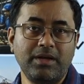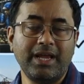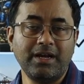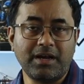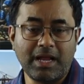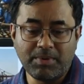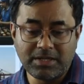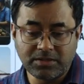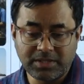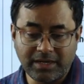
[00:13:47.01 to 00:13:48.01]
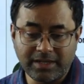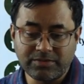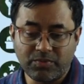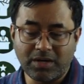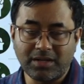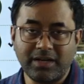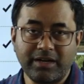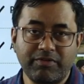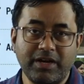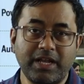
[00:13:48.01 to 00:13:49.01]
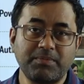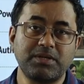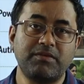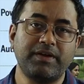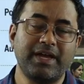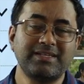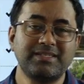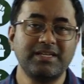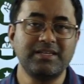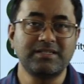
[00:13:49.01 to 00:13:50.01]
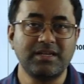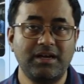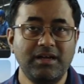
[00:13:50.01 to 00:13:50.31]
In tribal societies, what are the different types of exchanges